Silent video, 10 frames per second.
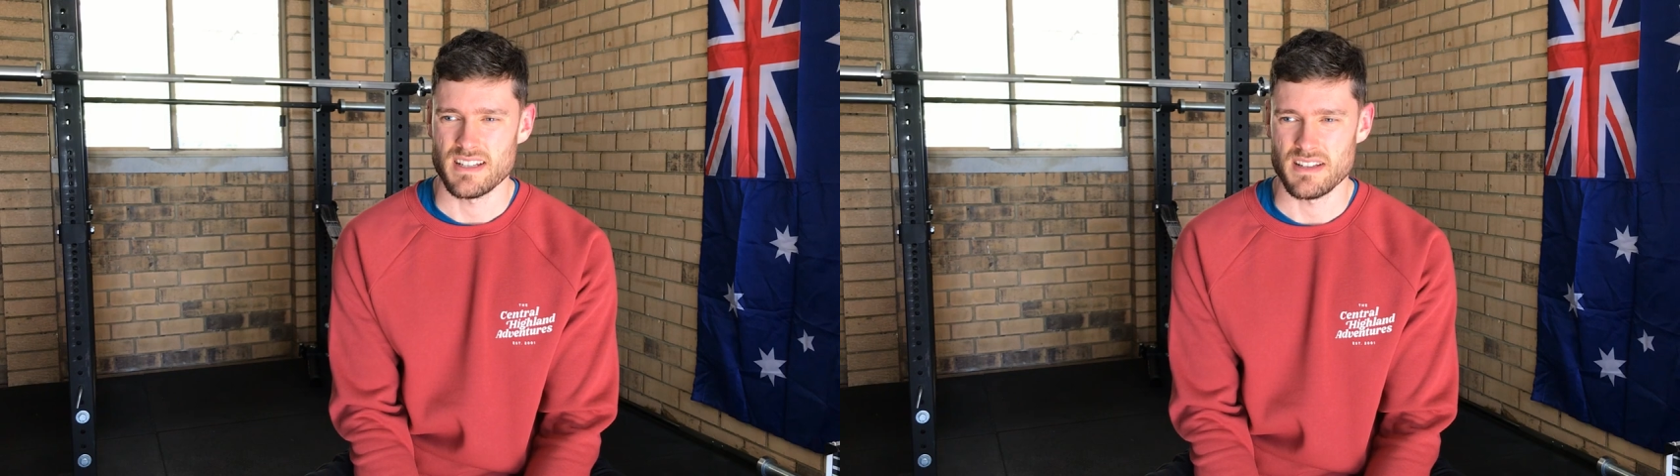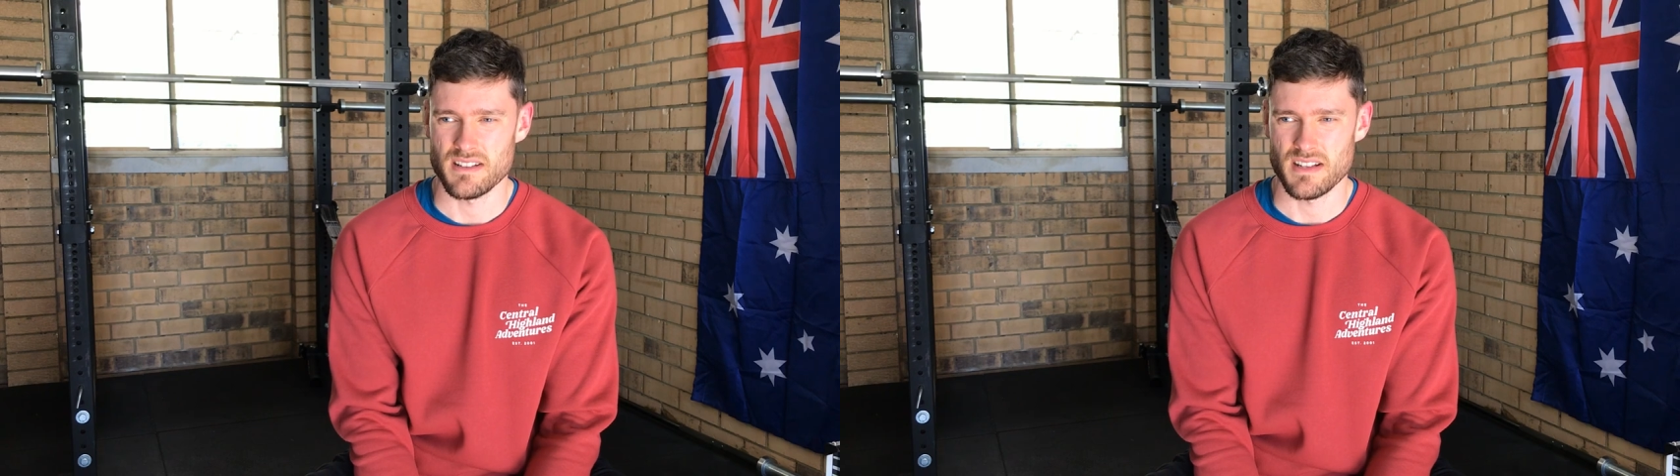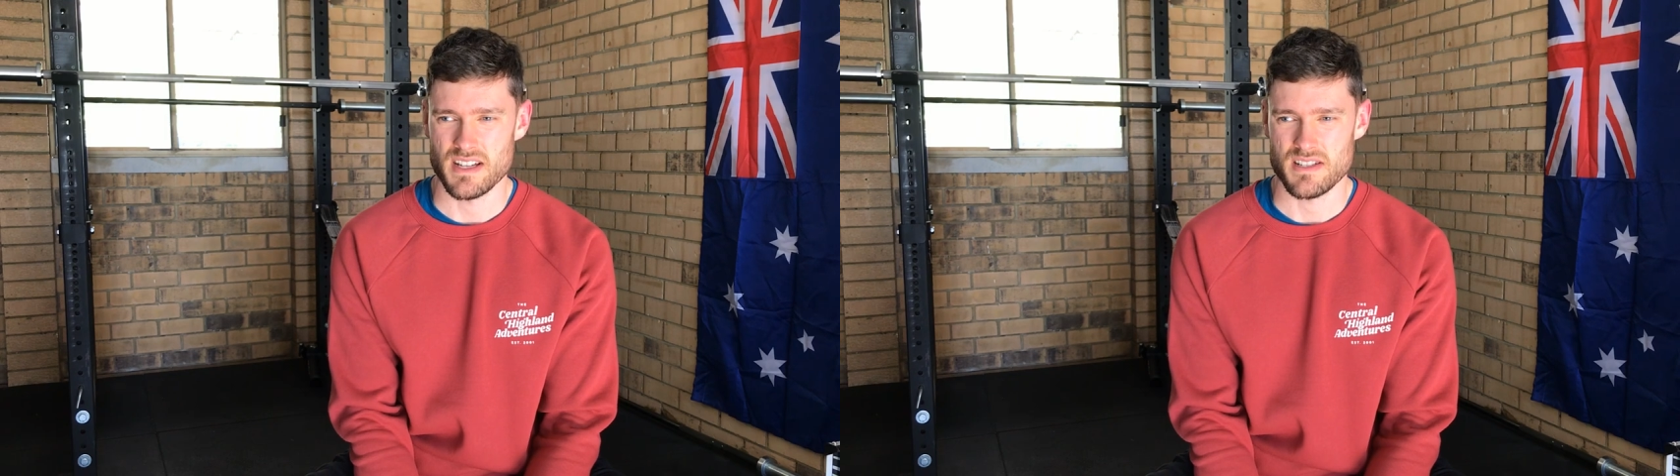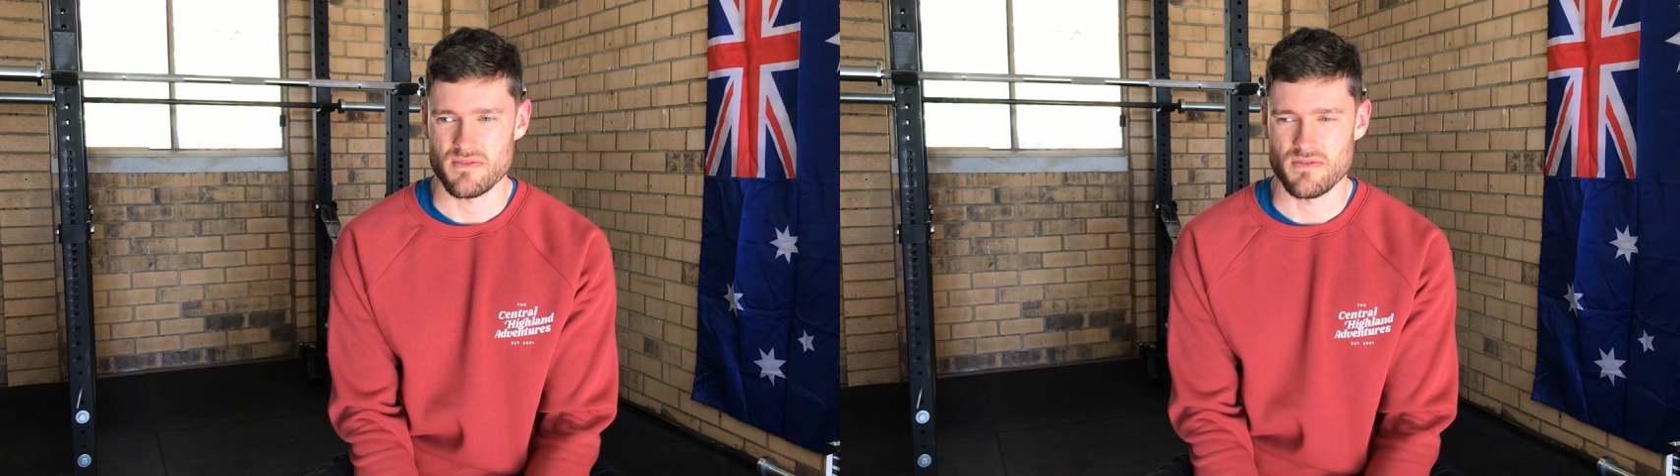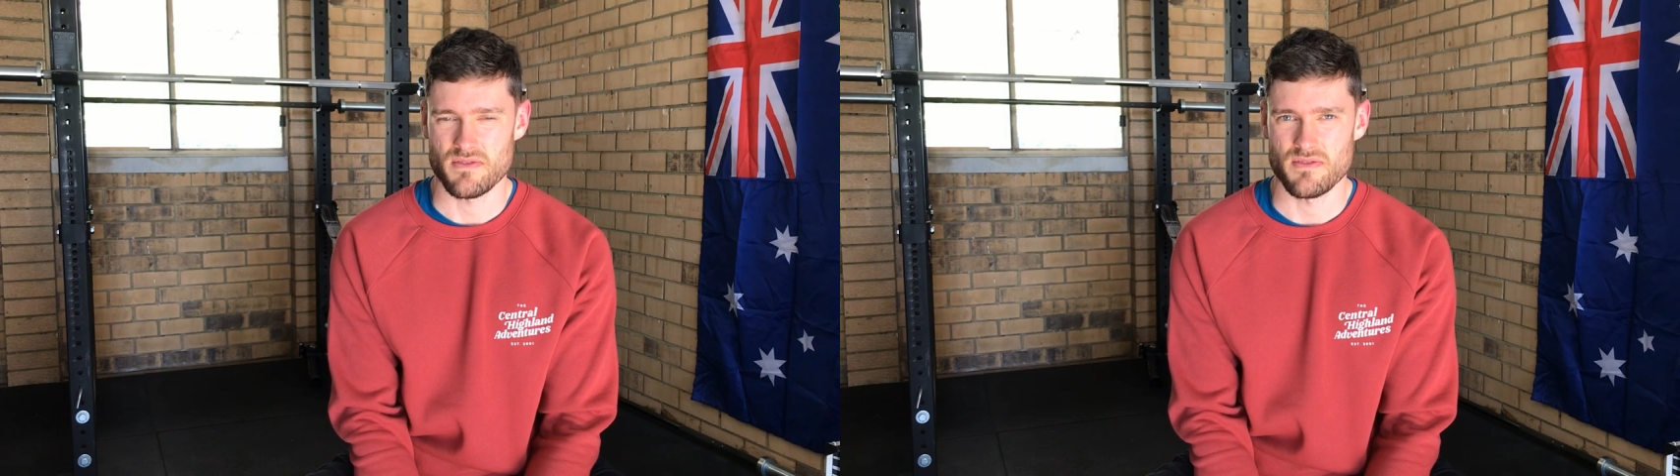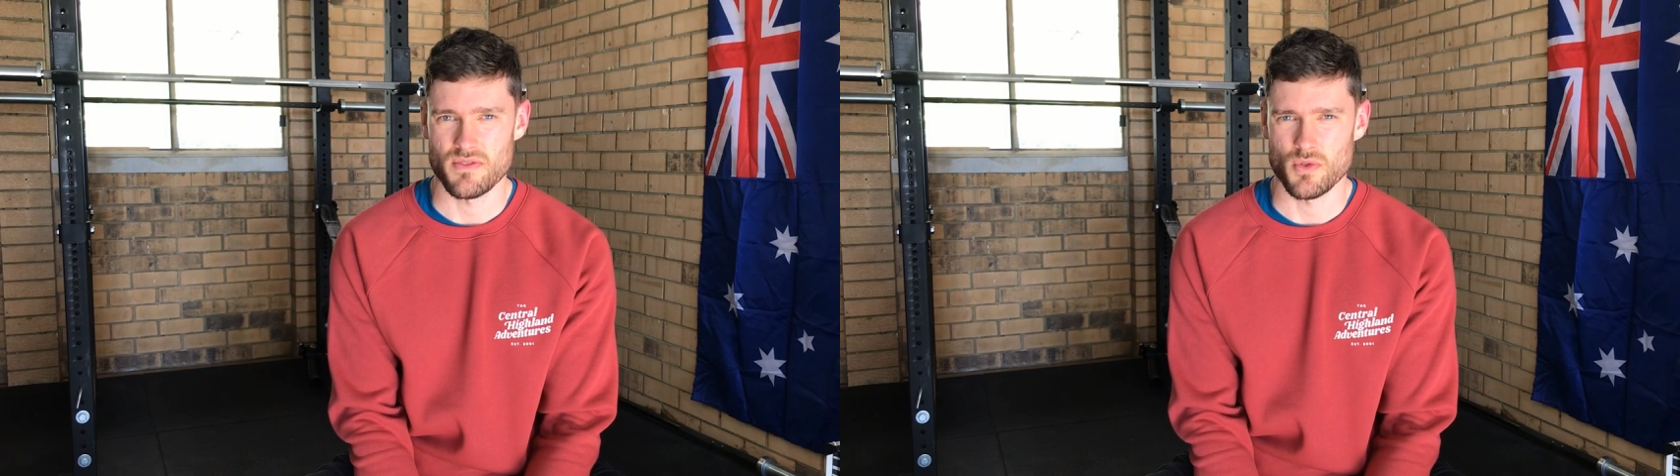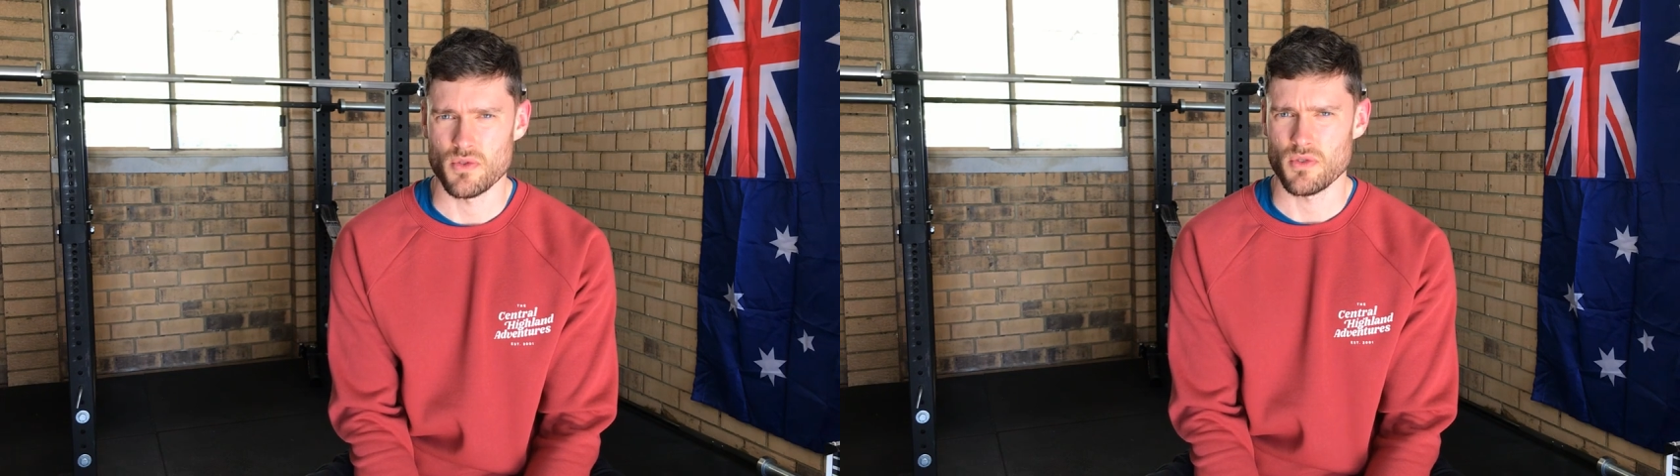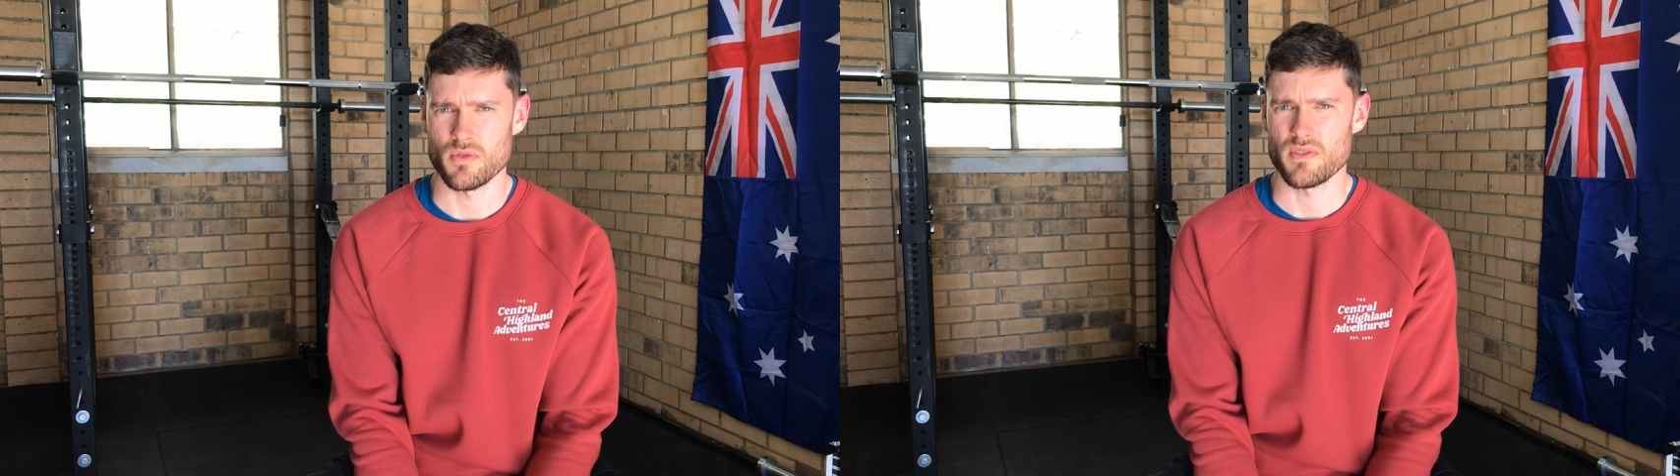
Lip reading: in the last 4 or